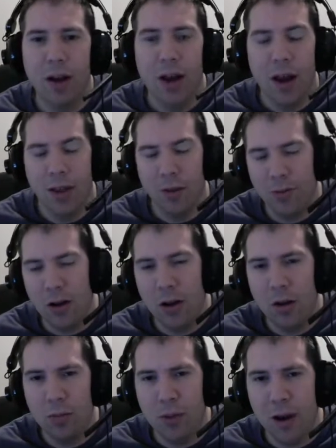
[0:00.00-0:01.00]
and the
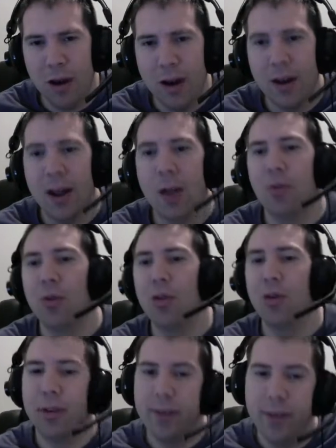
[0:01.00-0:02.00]
followed by episode
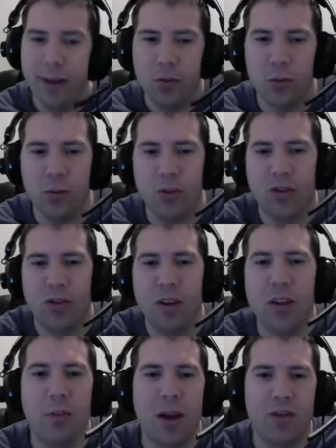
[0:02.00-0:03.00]
36 will feature another
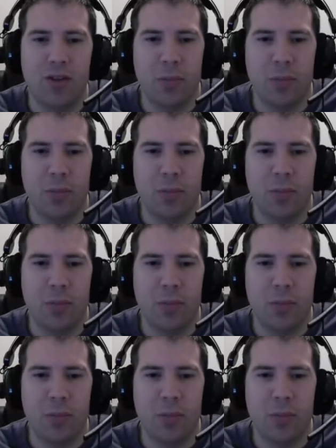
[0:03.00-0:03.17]
matchup by